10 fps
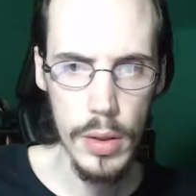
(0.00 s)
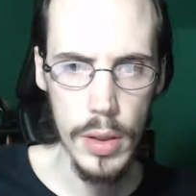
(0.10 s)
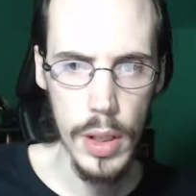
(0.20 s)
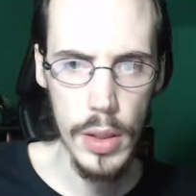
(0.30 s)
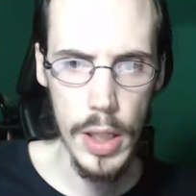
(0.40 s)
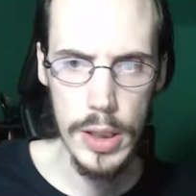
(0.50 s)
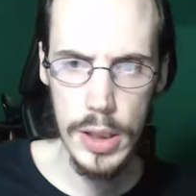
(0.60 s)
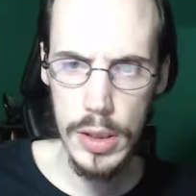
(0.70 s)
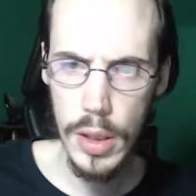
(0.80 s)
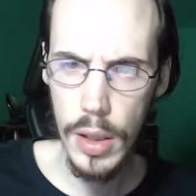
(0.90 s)
Then
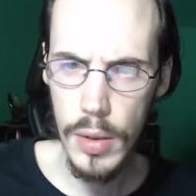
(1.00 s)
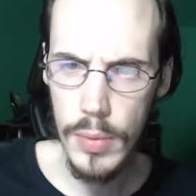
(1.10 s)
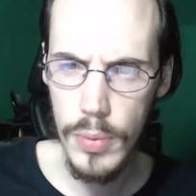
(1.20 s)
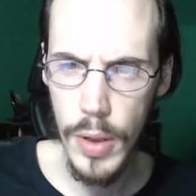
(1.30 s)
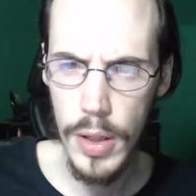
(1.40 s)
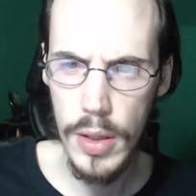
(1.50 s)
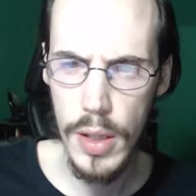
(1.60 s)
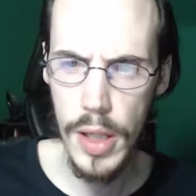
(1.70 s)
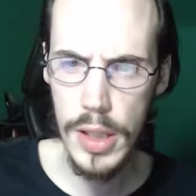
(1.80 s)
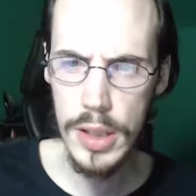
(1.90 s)

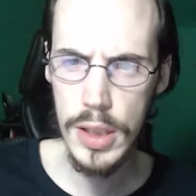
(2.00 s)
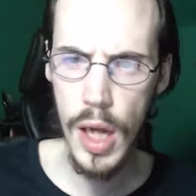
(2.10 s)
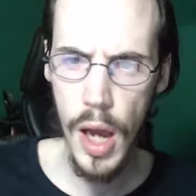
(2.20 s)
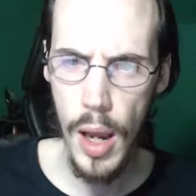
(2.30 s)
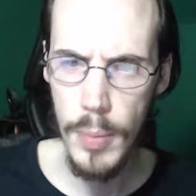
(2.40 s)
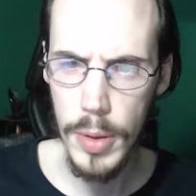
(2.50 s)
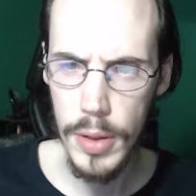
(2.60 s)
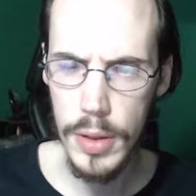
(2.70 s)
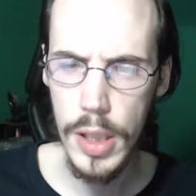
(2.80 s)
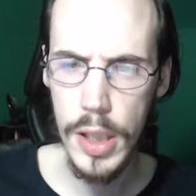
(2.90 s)
let's time it
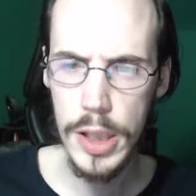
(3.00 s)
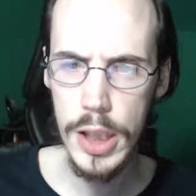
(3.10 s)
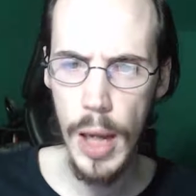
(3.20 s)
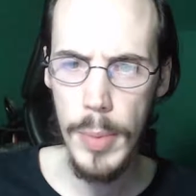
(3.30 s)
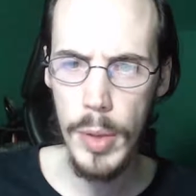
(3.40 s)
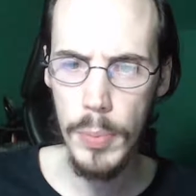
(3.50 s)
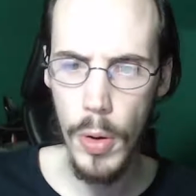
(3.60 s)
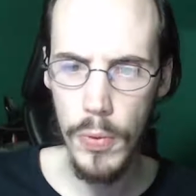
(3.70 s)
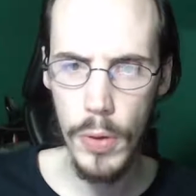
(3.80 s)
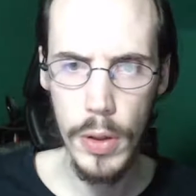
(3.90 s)
and
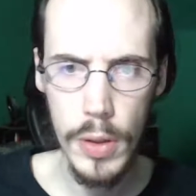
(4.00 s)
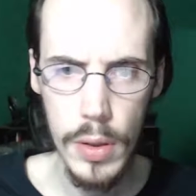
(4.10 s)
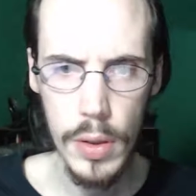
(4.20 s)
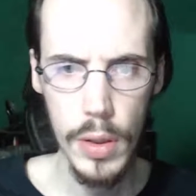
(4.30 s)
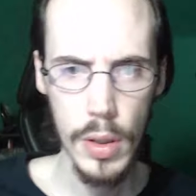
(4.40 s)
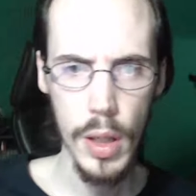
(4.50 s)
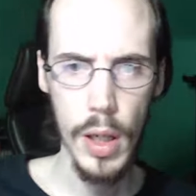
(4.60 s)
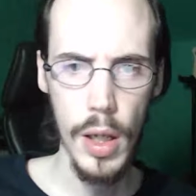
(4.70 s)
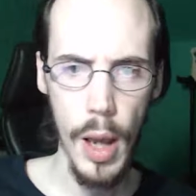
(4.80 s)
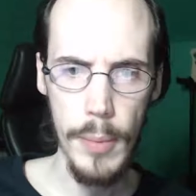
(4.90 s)
both run.
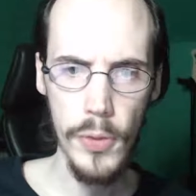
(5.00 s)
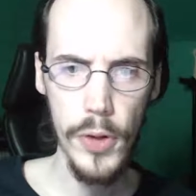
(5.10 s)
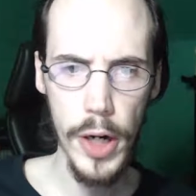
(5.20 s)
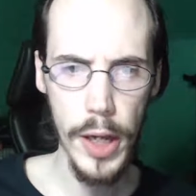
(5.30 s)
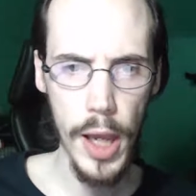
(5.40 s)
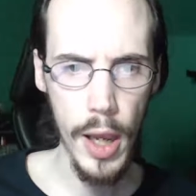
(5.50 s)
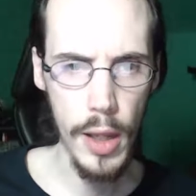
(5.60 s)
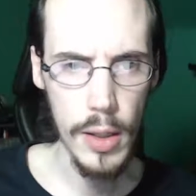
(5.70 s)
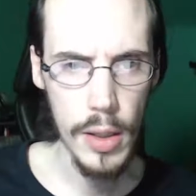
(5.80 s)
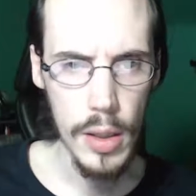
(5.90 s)
I'm afraid I can't.
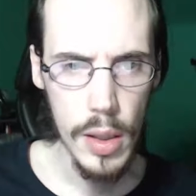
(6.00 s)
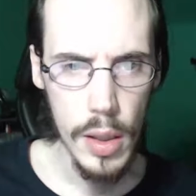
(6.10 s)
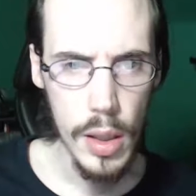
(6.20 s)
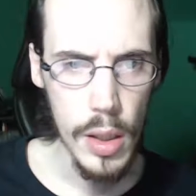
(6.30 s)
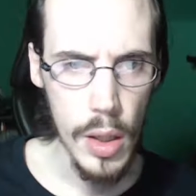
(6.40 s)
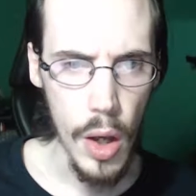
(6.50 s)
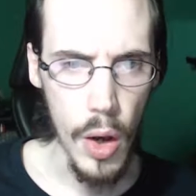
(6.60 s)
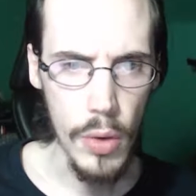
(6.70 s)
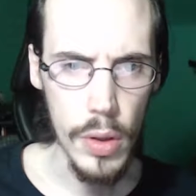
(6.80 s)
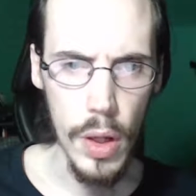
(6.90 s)

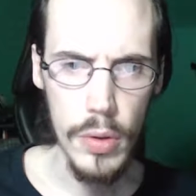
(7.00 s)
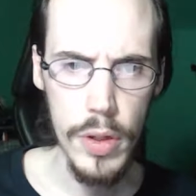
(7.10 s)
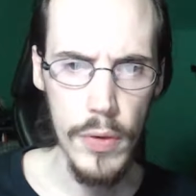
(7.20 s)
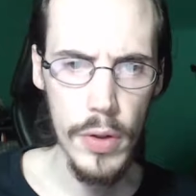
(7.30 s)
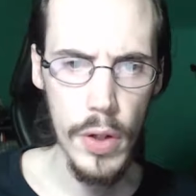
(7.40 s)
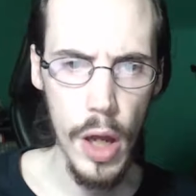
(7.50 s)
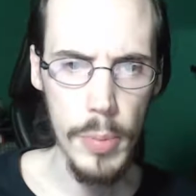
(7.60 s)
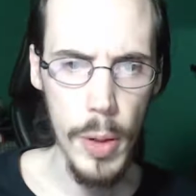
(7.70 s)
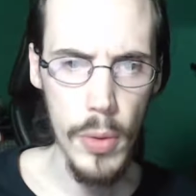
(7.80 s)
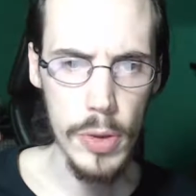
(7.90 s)
I'll never unlock
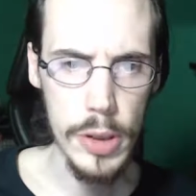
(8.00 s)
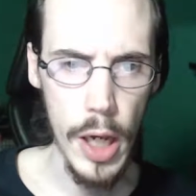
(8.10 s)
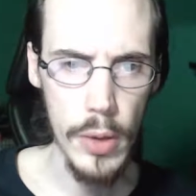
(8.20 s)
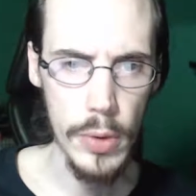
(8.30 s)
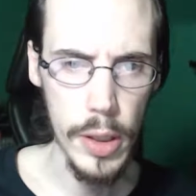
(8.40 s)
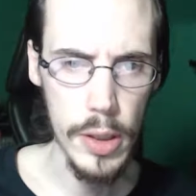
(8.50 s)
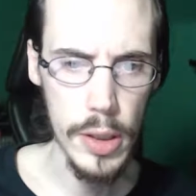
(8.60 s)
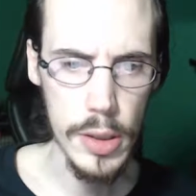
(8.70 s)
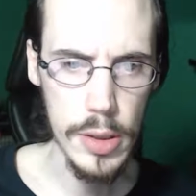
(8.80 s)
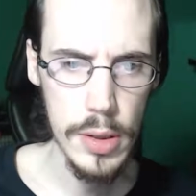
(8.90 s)
my own shack like
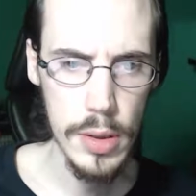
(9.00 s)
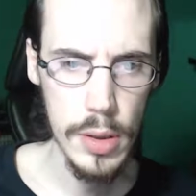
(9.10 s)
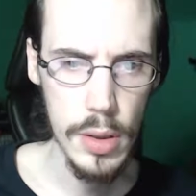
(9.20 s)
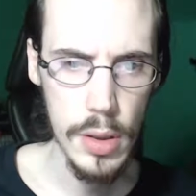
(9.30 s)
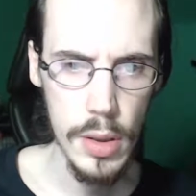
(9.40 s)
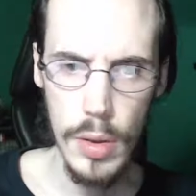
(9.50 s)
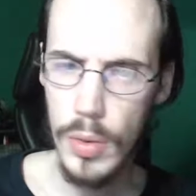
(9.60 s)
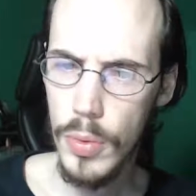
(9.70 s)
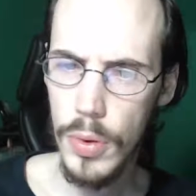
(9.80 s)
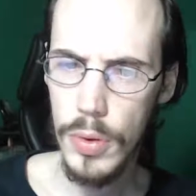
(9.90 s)
this.
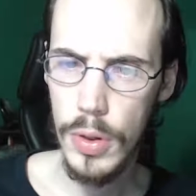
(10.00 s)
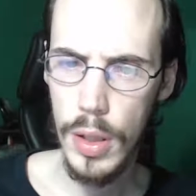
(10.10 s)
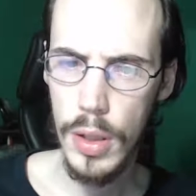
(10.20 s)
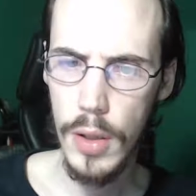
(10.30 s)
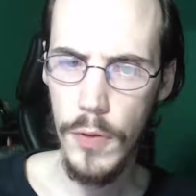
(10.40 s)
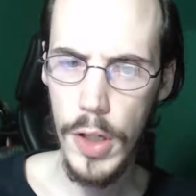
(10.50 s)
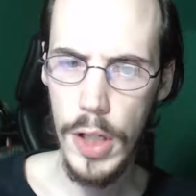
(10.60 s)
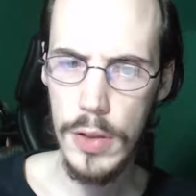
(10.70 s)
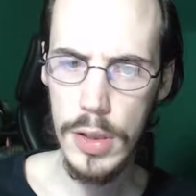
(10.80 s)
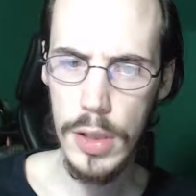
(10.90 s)
Well, if he
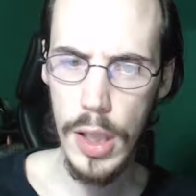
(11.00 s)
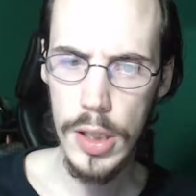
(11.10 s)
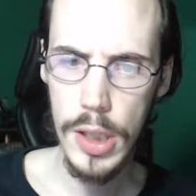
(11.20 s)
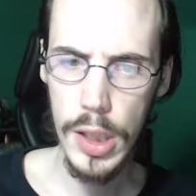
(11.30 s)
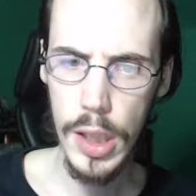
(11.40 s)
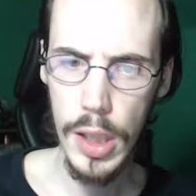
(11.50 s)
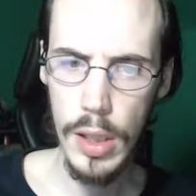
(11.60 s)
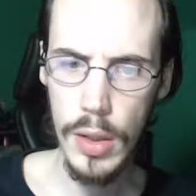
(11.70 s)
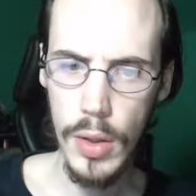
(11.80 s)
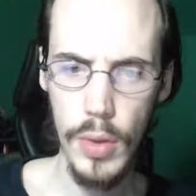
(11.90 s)
gets the
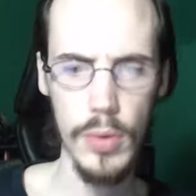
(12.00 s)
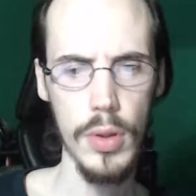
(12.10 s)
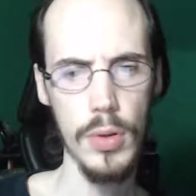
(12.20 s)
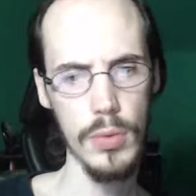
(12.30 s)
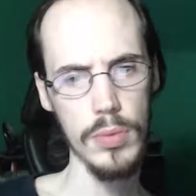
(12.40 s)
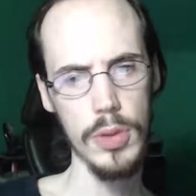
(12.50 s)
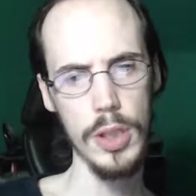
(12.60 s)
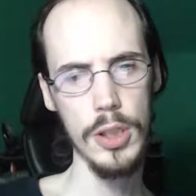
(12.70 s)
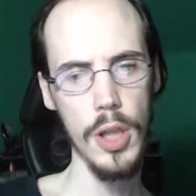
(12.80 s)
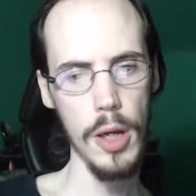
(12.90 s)
key. Oh no,
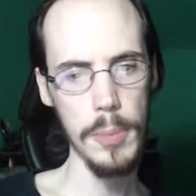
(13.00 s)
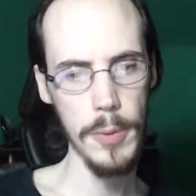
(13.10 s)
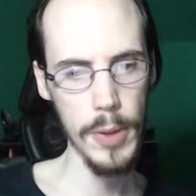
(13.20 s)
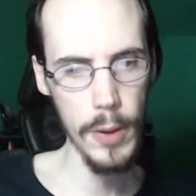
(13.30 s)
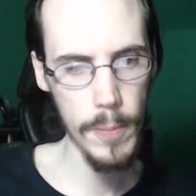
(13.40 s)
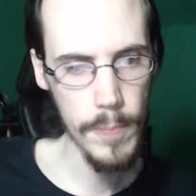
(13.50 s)
he's lockpicked it.